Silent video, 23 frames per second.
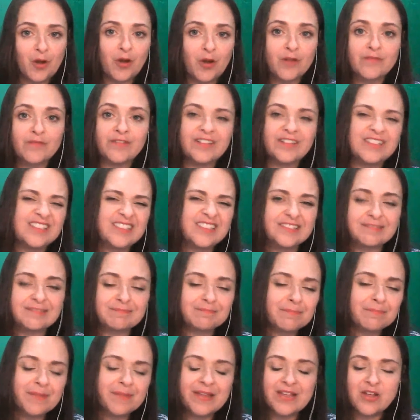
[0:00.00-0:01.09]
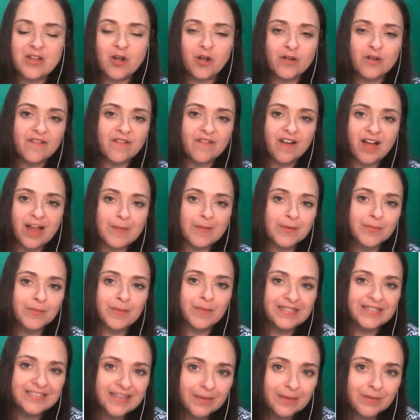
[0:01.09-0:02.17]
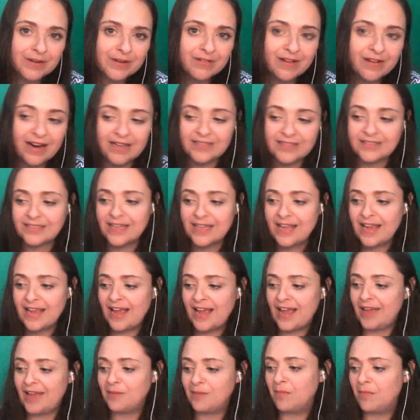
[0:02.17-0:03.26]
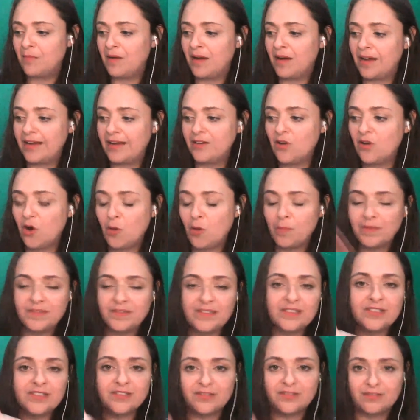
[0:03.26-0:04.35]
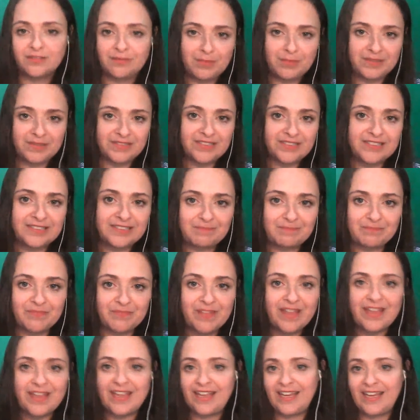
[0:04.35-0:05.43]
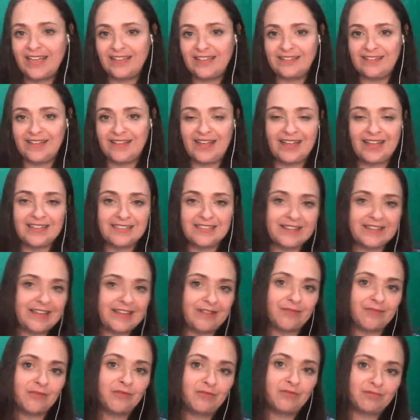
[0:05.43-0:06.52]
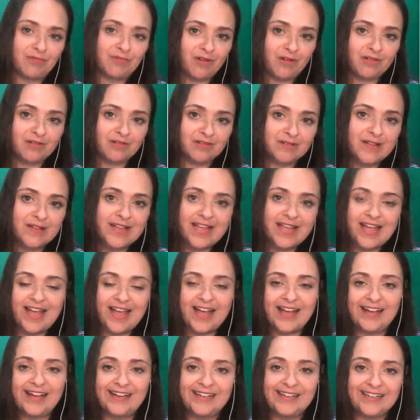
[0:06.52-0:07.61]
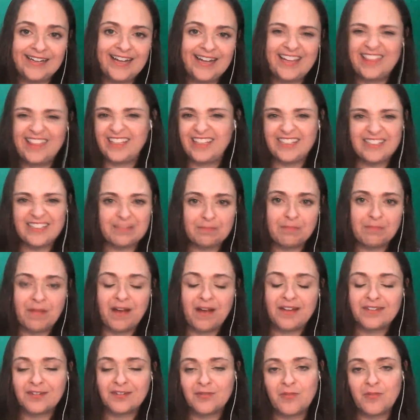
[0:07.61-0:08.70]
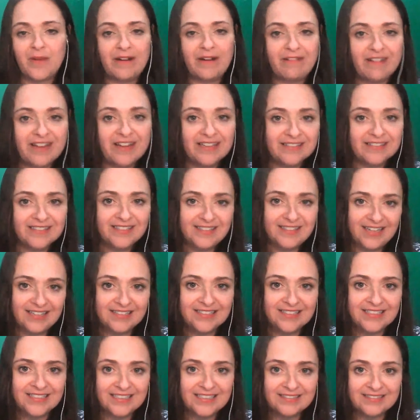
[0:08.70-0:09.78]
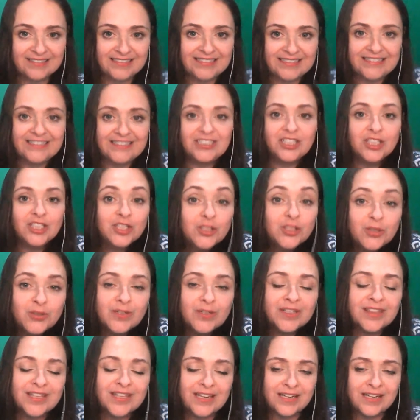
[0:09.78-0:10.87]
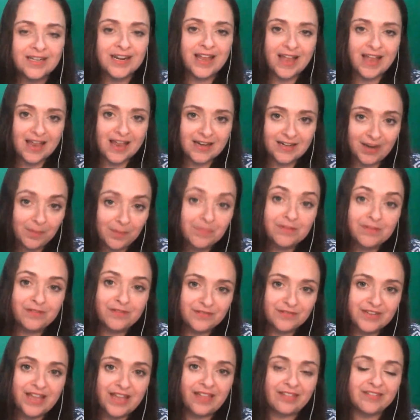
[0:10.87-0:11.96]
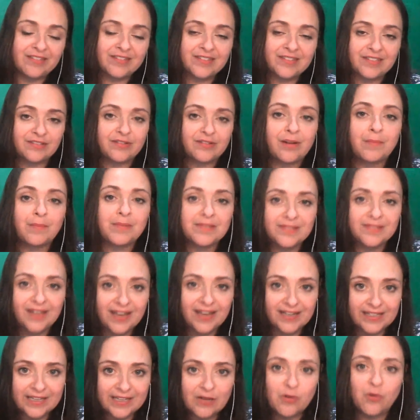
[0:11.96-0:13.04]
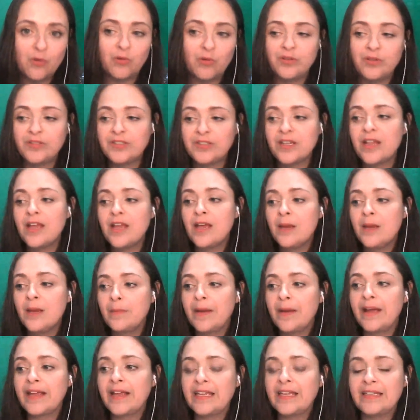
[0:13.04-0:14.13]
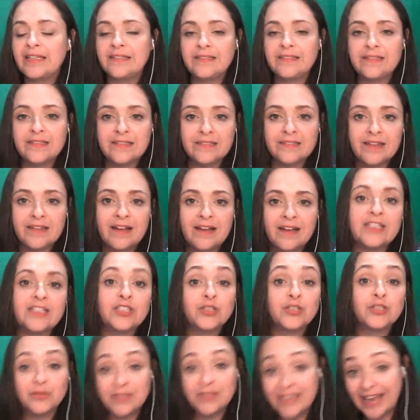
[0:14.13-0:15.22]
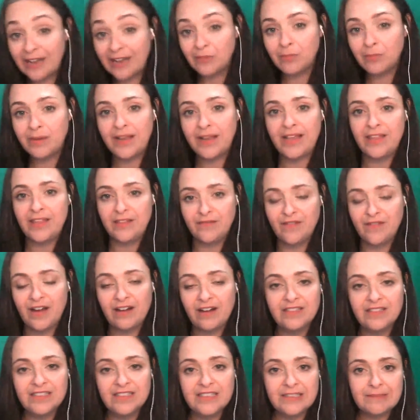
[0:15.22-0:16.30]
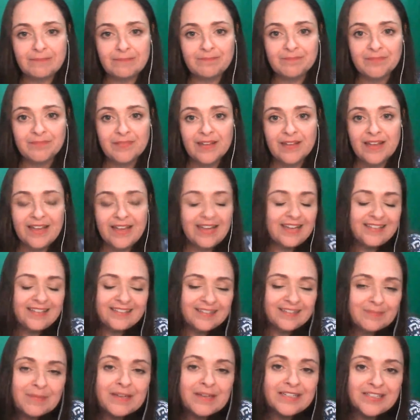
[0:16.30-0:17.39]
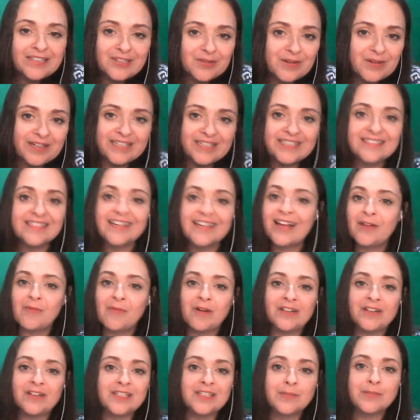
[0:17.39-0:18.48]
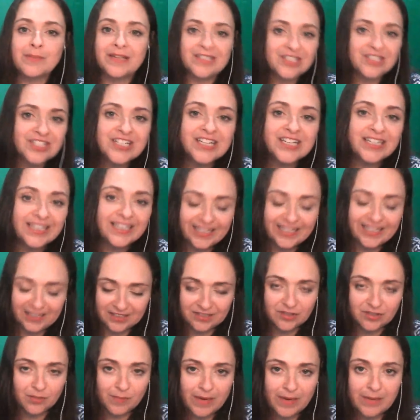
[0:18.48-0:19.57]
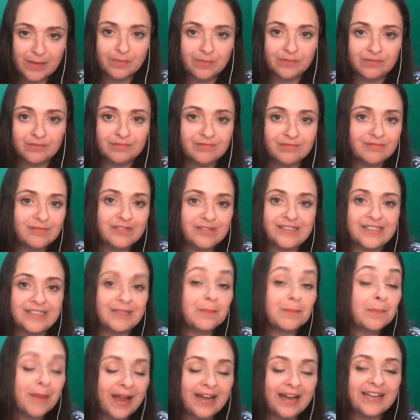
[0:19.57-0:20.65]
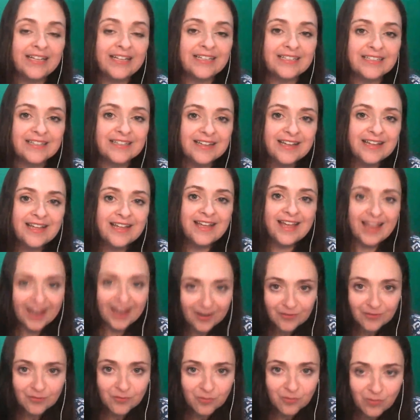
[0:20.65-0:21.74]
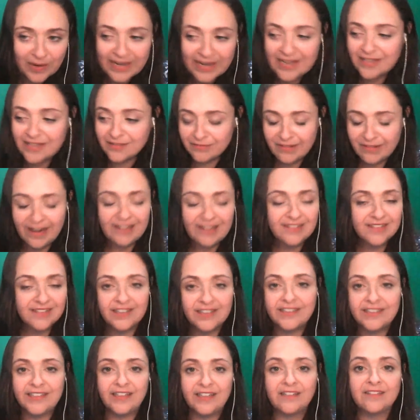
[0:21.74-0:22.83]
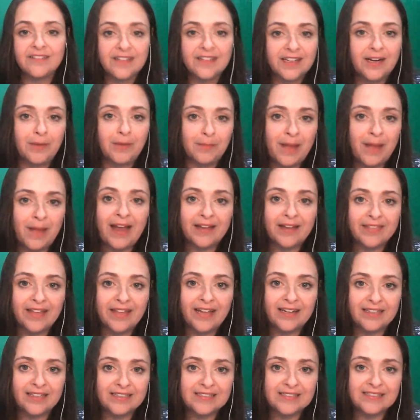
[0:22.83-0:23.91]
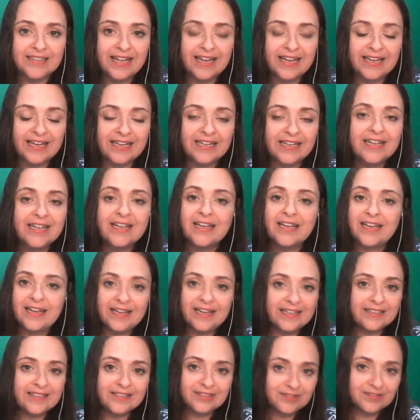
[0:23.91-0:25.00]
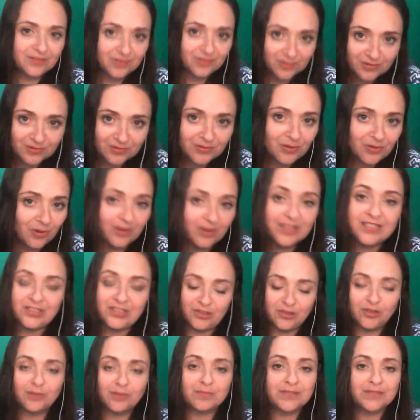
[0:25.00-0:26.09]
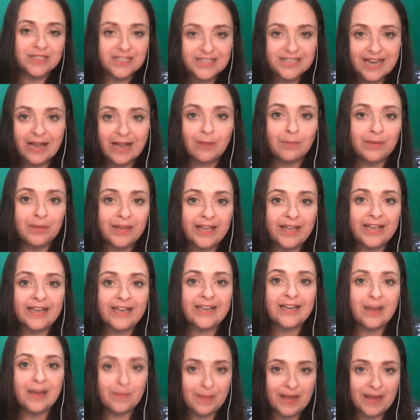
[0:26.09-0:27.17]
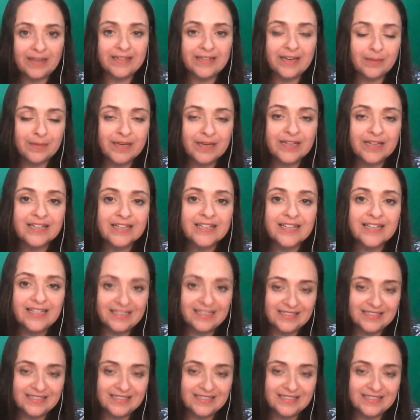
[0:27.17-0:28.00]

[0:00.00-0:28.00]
COVID's being overhyped by Democrats, and my oppositional position is that they're all wrong and that mask wearing is unnecessary. Look at the number of deaths that Trump has likely caused by his desire to downplay the virus. He's admitted to it. He said, I wanted to be a cheerleader so people didn't panic. And we as rational adults can unpack that and say it's not his job to downplay a pandemic.